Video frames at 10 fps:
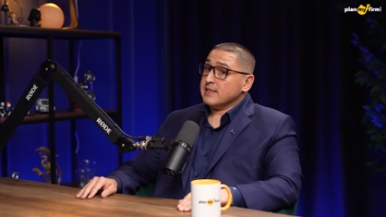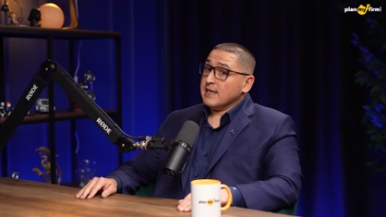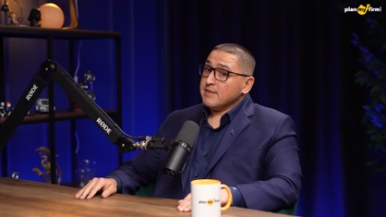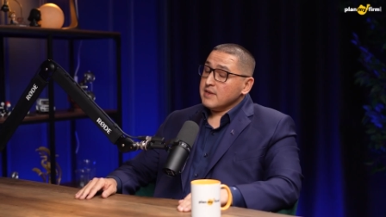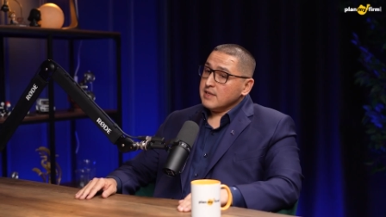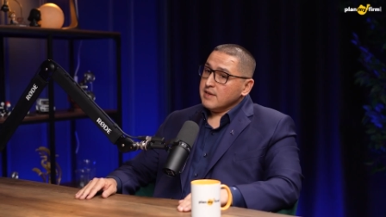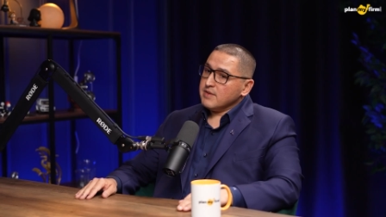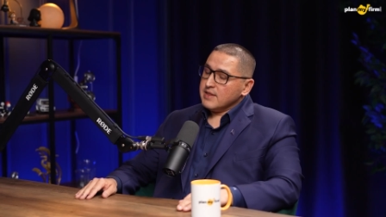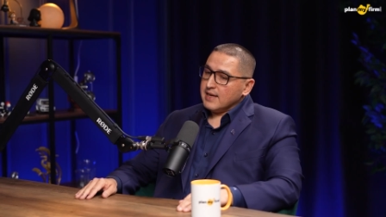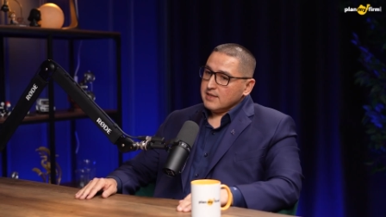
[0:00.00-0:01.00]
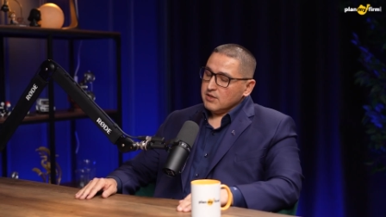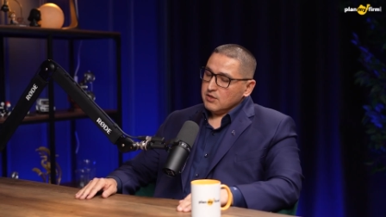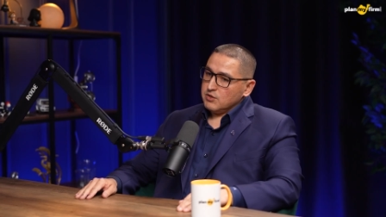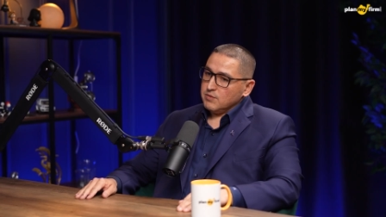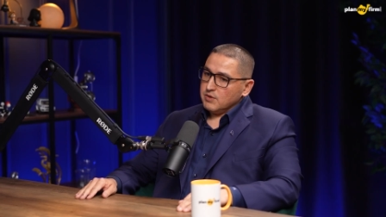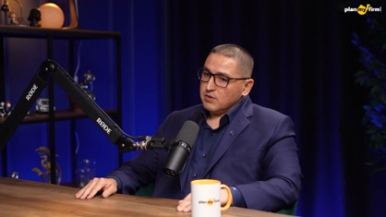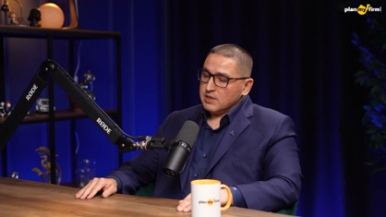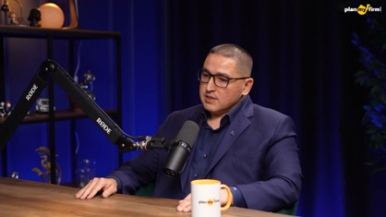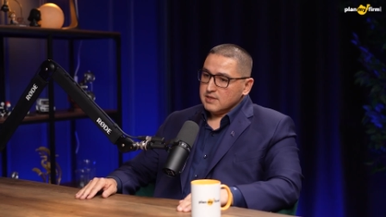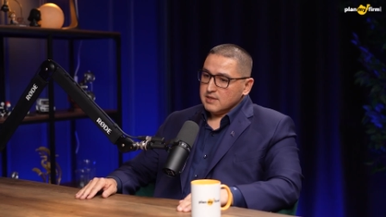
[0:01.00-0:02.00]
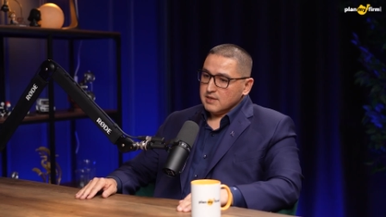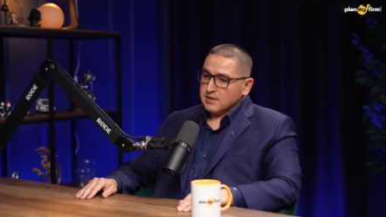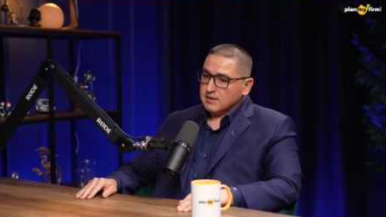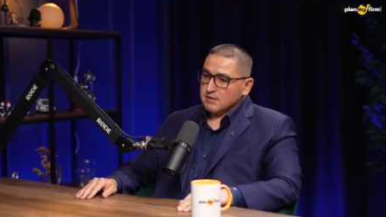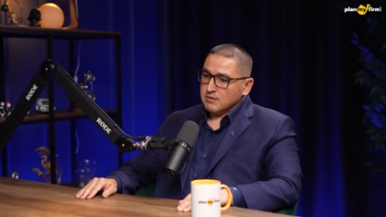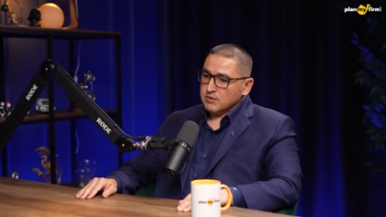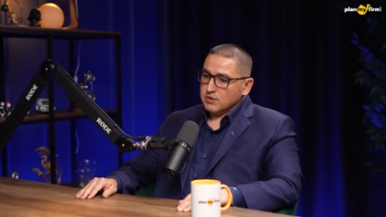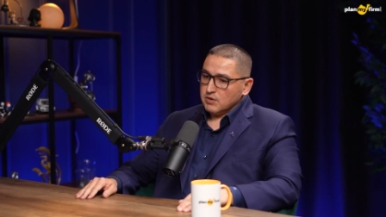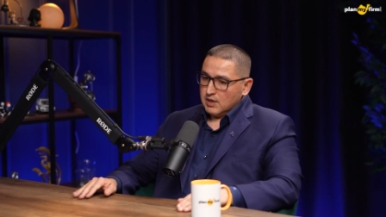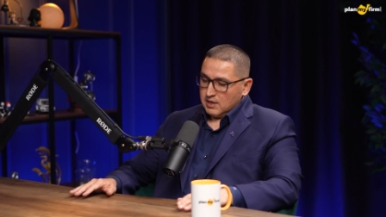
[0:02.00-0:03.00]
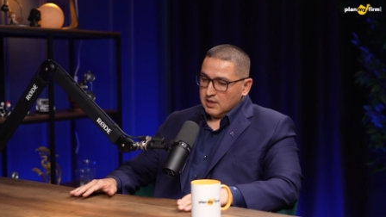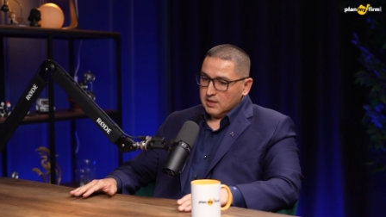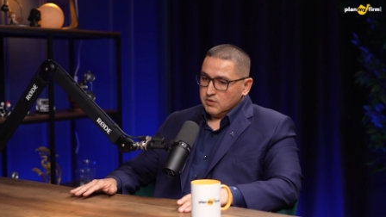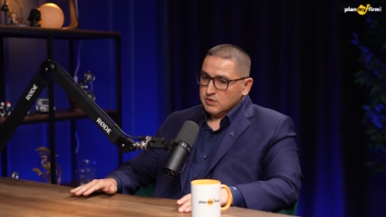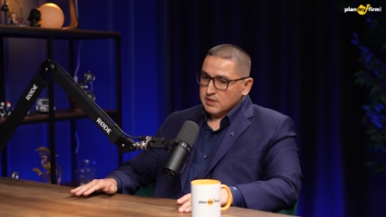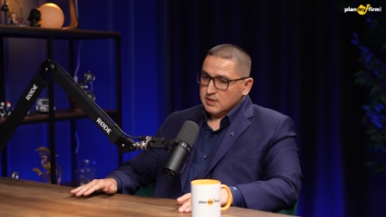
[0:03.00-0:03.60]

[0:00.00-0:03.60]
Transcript: It's not even that. To be honest, so I'll use